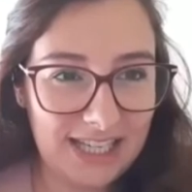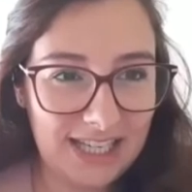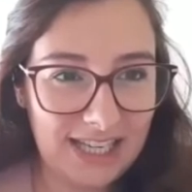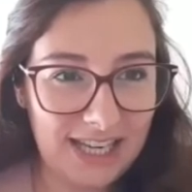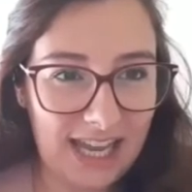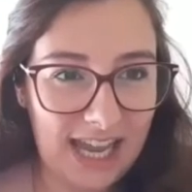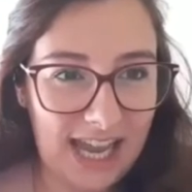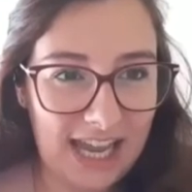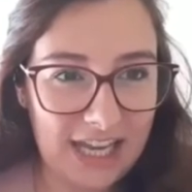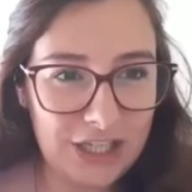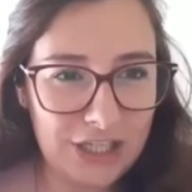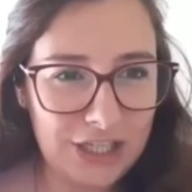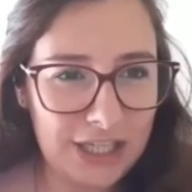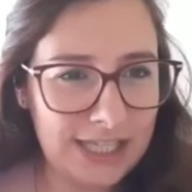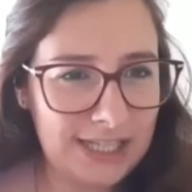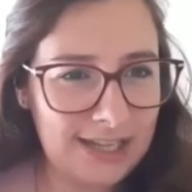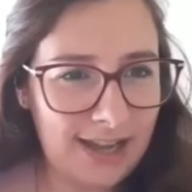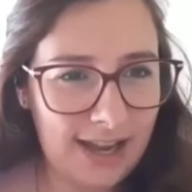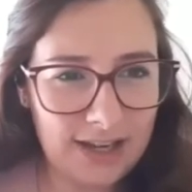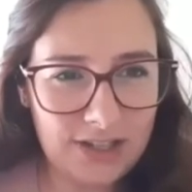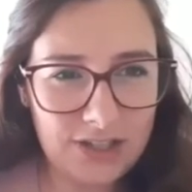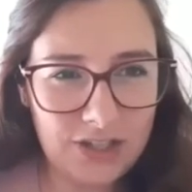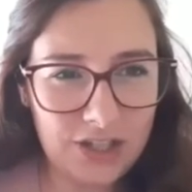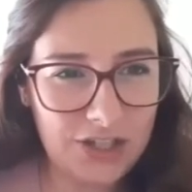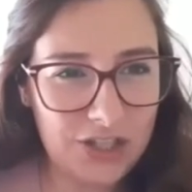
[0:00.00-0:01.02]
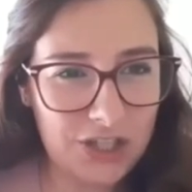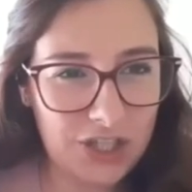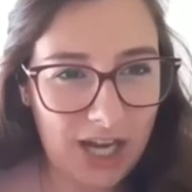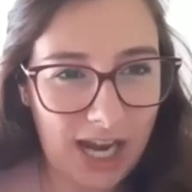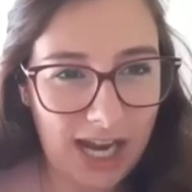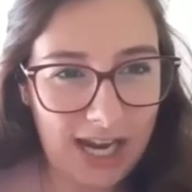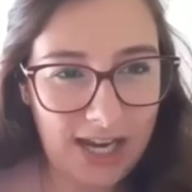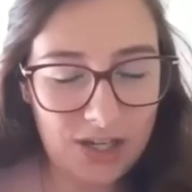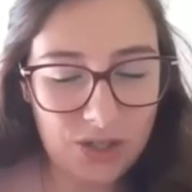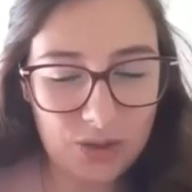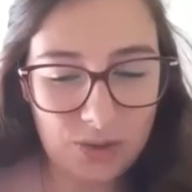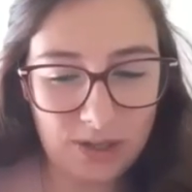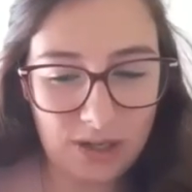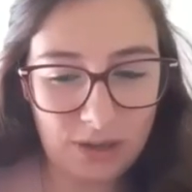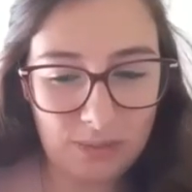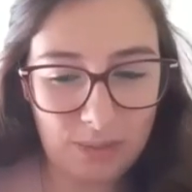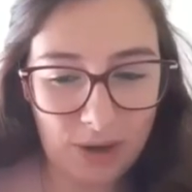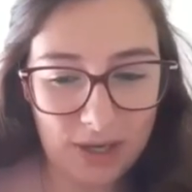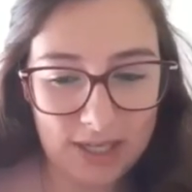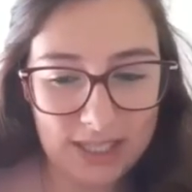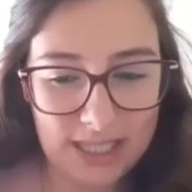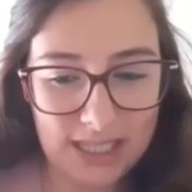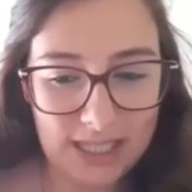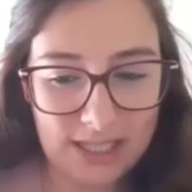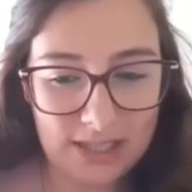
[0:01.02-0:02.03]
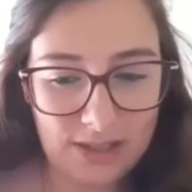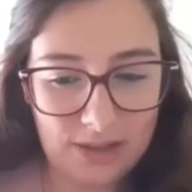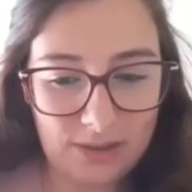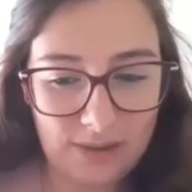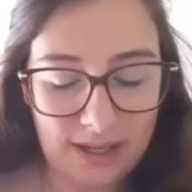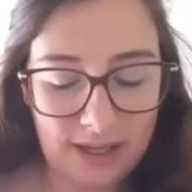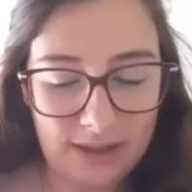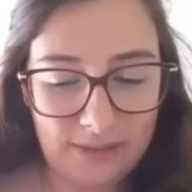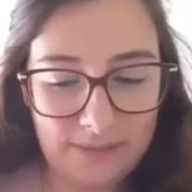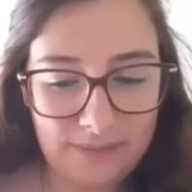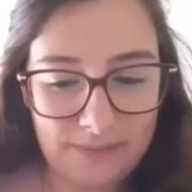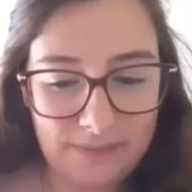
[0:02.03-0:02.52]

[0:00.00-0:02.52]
Yeah, does the texture change when you bite into it?